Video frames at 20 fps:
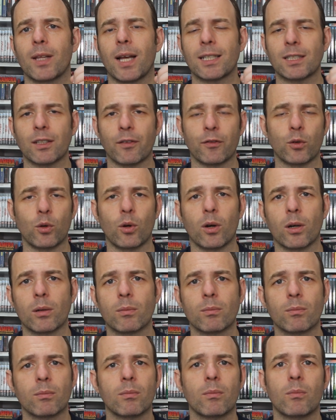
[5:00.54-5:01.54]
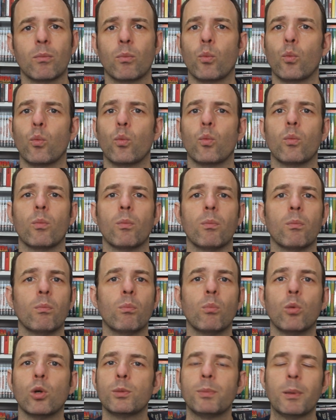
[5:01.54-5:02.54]
as a viewer,
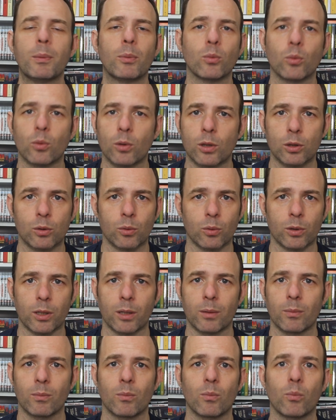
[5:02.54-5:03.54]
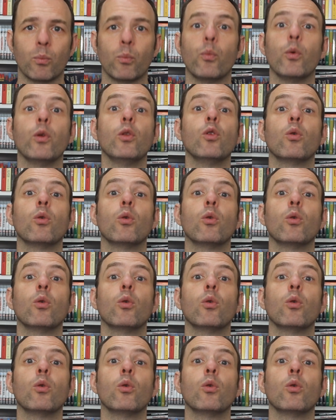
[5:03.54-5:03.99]
most people know the story. We